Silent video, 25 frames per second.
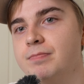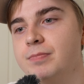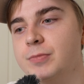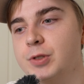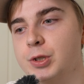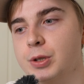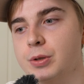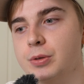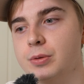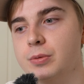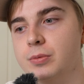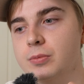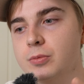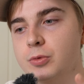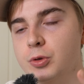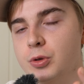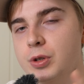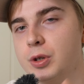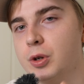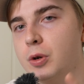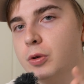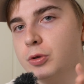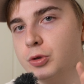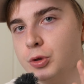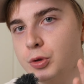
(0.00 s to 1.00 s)
So you
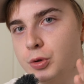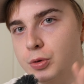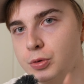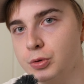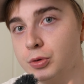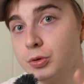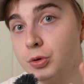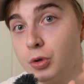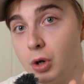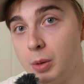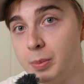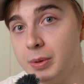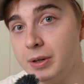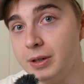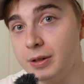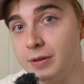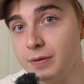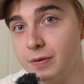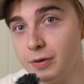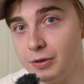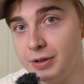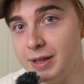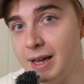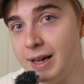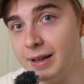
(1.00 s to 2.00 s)
can also use cropping
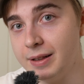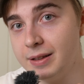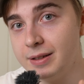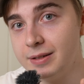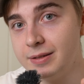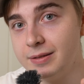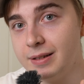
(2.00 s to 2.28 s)
for that,